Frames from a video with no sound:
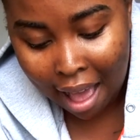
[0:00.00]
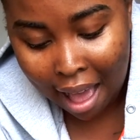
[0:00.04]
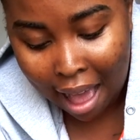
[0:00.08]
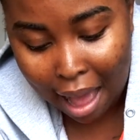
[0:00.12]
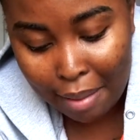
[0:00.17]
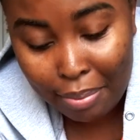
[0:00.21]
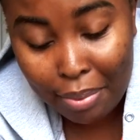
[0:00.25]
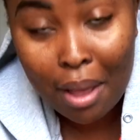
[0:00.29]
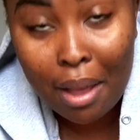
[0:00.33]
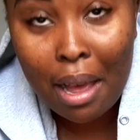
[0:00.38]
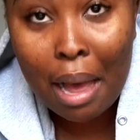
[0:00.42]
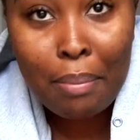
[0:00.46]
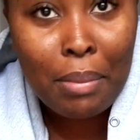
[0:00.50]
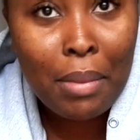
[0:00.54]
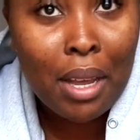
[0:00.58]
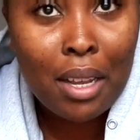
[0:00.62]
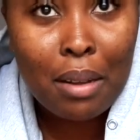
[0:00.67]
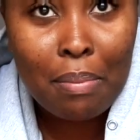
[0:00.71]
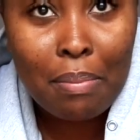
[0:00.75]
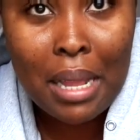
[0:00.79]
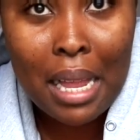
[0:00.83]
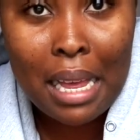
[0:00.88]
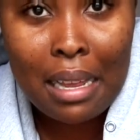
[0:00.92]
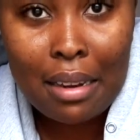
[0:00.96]
I'm not I'm not
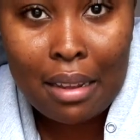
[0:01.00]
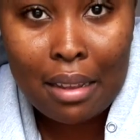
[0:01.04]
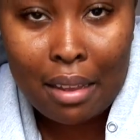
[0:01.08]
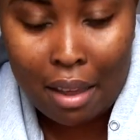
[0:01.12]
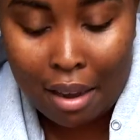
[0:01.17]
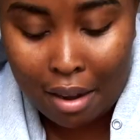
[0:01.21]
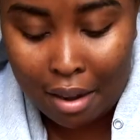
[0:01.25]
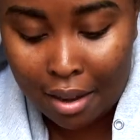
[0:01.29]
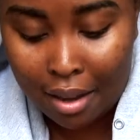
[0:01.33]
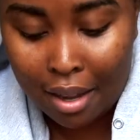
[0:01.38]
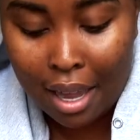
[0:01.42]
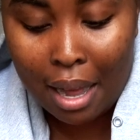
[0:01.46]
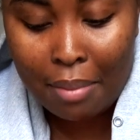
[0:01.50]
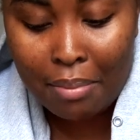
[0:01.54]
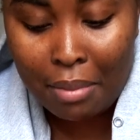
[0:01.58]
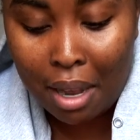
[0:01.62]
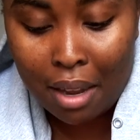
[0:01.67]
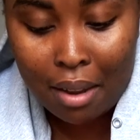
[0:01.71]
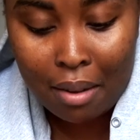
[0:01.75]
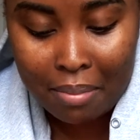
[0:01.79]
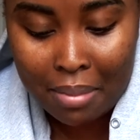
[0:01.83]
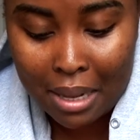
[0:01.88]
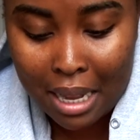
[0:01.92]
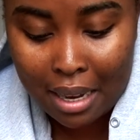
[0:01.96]
complaining, y'all. I'm
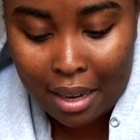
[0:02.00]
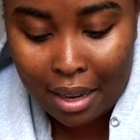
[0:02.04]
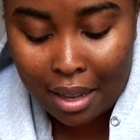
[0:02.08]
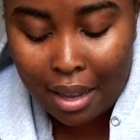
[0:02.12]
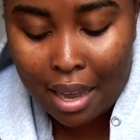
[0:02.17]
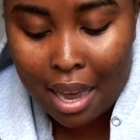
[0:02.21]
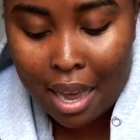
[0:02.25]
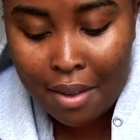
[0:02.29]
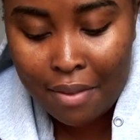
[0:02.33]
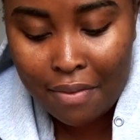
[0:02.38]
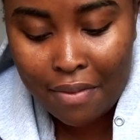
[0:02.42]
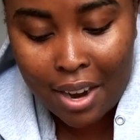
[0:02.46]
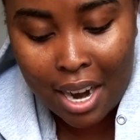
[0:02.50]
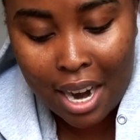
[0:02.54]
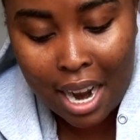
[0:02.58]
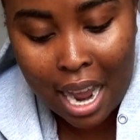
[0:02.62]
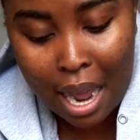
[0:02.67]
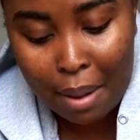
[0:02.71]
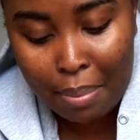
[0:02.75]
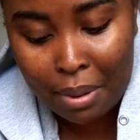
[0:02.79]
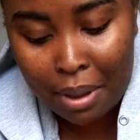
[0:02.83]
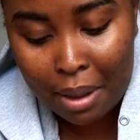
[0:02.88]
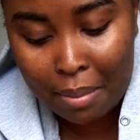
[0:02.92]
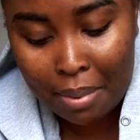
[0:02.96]
not complaining. I am very
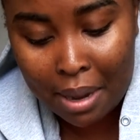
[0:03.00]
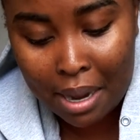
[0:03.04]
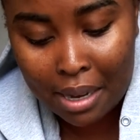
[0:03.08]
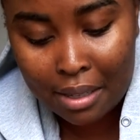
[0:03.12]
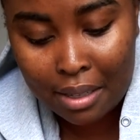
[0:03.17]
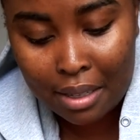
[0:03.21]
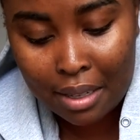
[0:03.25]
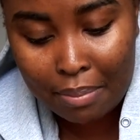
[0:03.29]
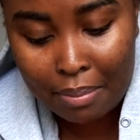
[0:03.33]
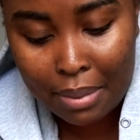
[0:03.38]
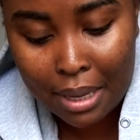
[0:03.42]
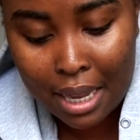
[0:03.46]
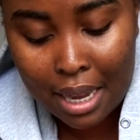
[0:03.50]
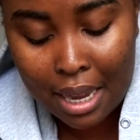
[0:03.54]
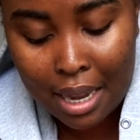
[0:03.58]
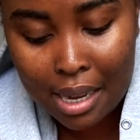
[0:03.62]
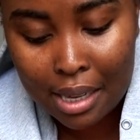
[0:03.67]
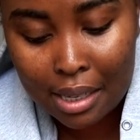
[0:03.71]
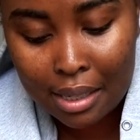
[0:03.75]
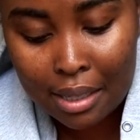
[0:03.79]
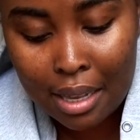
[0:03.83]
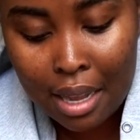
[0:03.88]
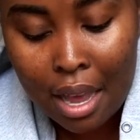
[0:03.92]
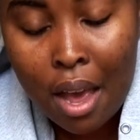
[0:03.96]
happy about it
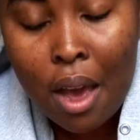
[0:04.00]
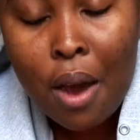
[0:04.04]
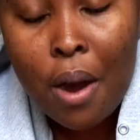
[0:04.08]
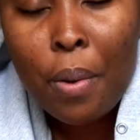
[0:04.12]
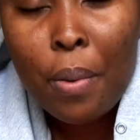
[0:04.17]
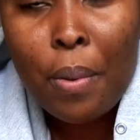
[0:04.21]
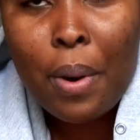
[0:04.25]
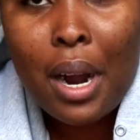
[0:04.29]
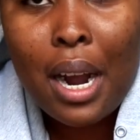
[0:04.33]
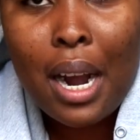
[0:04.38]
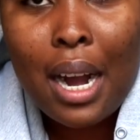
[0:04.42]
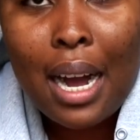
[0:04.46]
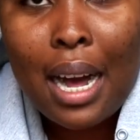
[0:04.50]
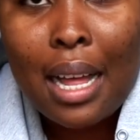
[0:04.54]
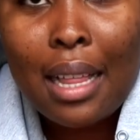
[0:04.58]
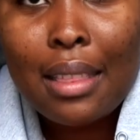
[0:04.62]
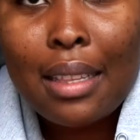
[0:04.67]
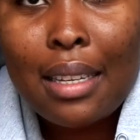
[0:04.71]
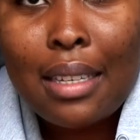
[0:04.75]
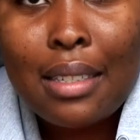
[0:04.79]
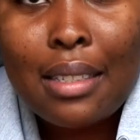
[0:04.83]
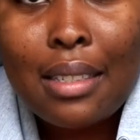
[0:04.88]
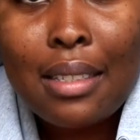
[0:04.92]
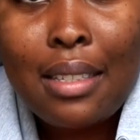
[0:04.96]
because we're a
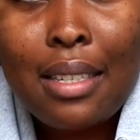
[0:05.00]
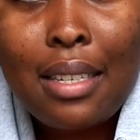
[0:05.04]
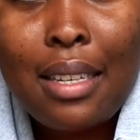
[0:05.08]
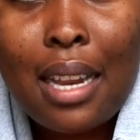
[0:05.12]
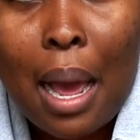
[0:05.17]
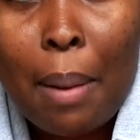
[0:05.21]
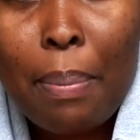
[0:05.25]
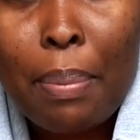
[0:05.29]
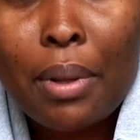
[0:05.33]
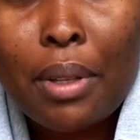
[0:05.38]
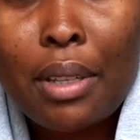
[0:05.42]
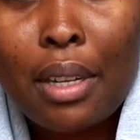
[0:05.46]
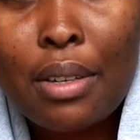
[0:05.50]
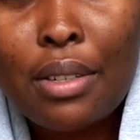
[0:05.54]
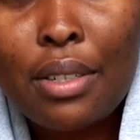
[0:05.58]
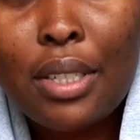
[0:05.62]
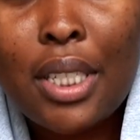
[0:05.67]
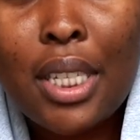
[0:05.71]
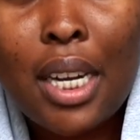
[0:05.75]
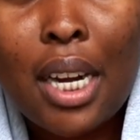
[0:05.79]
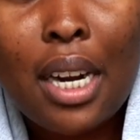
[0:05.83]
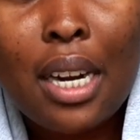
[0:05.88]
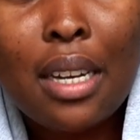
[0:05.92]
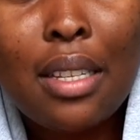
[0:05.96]
little step
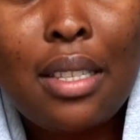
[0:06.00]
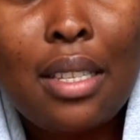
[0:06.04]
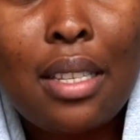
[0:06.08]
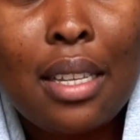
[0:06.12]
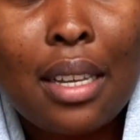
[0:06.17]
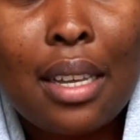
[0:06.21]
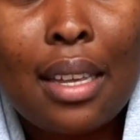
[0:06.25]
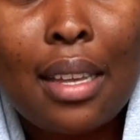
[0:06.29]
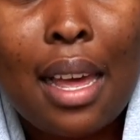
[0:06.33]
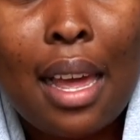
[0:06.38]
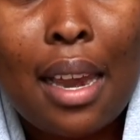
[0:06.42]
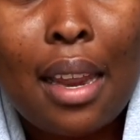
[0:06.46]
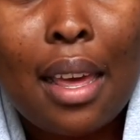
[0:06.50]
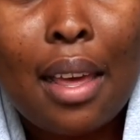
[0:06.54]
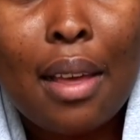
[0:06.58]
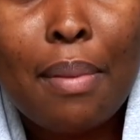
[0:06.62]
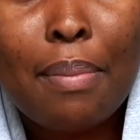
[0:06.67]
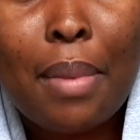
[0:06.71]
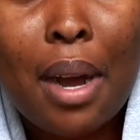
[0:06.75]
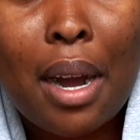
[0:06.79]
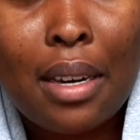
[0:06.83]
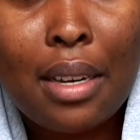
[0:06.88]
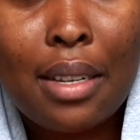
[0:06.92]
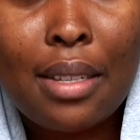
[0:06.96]
closer to getting
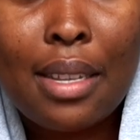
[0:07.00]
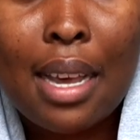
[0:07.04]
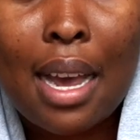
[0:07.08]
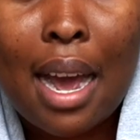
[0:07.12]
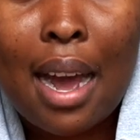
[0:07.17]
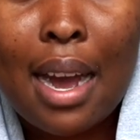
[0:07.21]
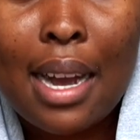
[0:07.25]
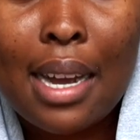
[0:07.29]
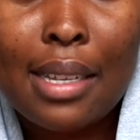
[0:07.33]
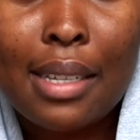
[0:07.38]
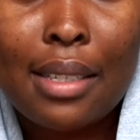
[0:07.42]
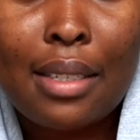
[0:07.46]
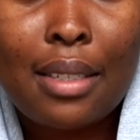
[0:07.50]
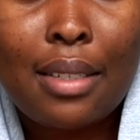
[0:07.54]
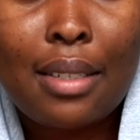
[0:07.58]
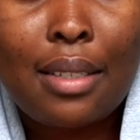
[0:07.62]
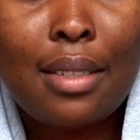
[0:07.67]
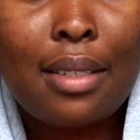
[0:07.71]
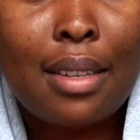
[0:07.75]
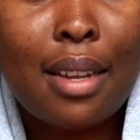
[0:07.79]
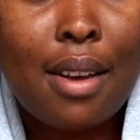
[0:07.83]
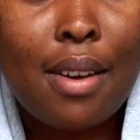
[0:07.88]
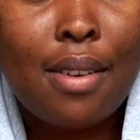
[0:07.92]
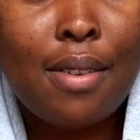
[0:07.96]
monetized.
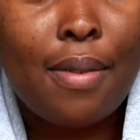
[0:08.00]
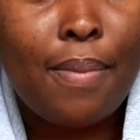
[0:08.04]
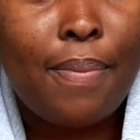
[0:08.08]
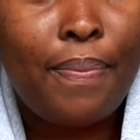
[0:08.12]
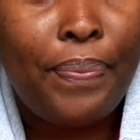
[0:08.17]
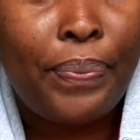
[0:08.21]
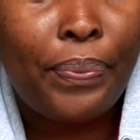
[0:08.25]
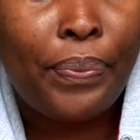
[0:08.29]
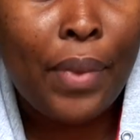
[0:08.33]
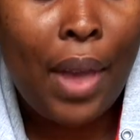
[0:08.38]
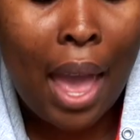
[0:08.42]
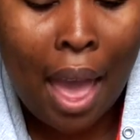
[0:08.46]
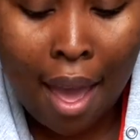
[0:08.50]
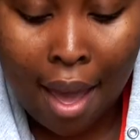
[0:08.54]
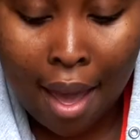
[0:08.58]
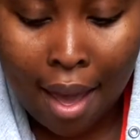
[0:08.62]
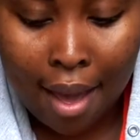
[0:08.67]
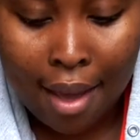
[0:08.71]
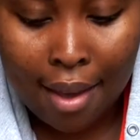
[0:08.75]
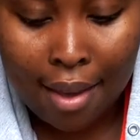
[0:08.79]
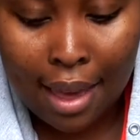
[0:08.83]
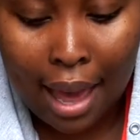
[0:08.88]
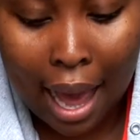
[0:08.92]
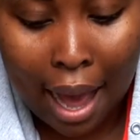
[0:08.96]
So
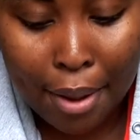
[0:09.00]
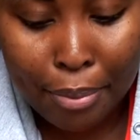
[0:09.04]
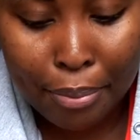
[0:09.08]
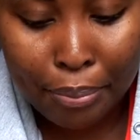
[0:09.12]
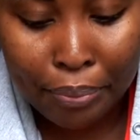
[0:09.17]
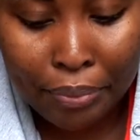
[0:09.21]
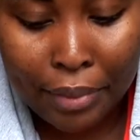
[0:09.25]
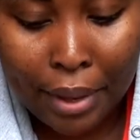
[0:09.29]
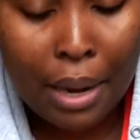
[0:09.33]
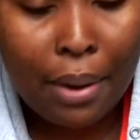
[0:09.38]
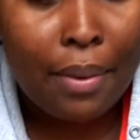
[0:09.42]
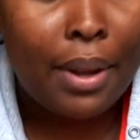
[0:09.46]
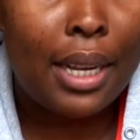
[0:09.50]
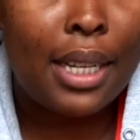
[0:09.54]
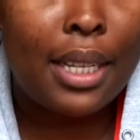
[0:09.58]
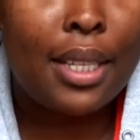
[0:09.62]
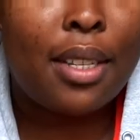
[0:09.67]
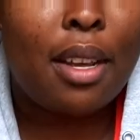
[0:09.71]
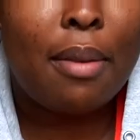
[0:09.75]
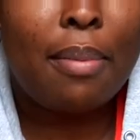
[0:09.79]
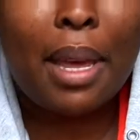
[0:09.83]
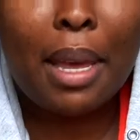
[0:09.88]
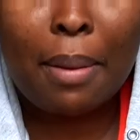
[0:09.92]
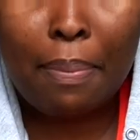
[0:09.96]
yeah, anyway, let's
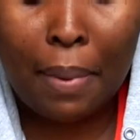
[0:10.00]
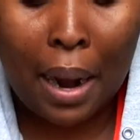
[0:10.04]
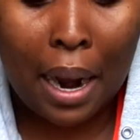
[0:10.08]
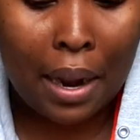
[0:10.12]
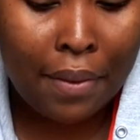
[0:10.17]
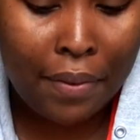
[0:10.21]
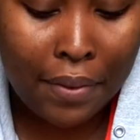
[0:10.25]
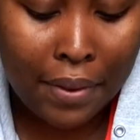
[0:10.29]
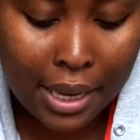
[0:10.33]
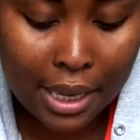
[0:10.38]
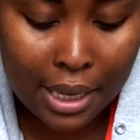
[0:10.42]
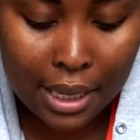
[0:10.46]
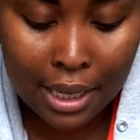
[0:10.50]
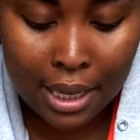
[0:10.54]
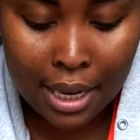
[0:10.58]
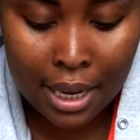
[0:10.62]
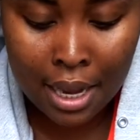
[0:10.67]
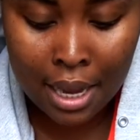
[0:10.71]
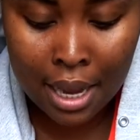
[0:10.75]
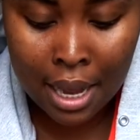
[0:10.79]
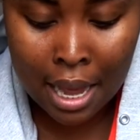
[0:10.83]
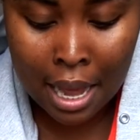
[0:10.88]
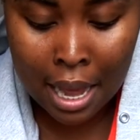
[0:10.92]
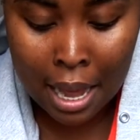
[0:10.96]
go make breakfast.